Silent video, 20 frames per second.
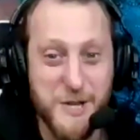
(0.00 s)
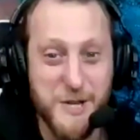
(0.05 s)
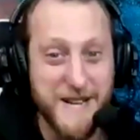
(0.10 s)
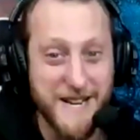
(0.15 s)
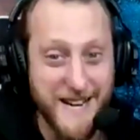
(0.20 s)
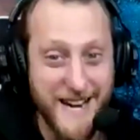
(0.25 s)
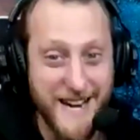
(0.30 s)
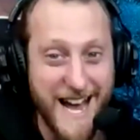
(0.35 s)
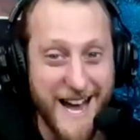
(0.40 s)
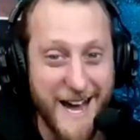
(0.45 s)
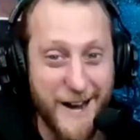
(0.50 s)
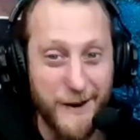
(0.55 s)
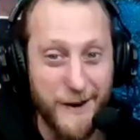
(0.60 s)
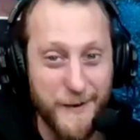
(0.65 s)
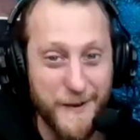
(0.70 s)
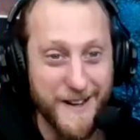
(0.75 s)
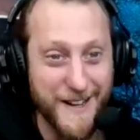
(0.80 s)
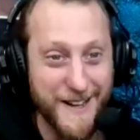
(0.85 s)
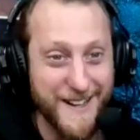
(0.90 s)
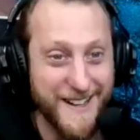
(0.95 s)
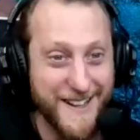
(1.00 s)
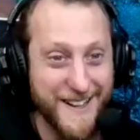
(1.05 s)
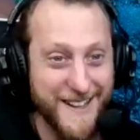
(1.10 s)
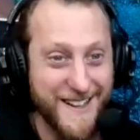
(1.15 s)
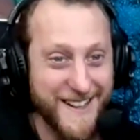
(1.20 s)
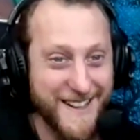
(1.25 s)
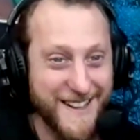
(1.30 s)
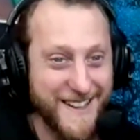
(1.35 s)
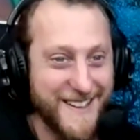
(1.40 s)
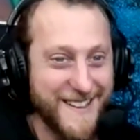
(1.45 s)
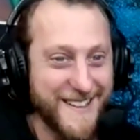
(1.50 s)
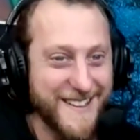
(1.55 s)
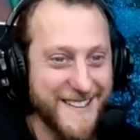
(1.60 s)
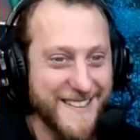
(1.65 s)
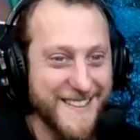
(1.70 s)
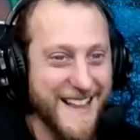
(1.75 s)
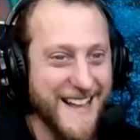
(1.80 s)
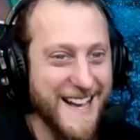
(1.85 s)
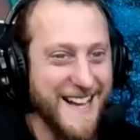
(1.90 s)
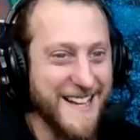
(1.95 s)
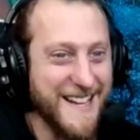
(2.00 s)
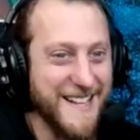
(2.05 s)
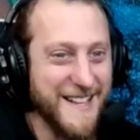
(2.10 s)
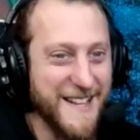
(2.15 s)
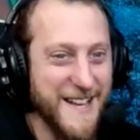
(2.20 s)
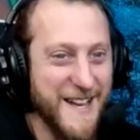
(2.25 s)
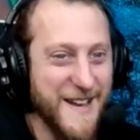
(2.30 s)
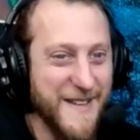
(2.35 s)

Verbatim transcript: would you be now? Like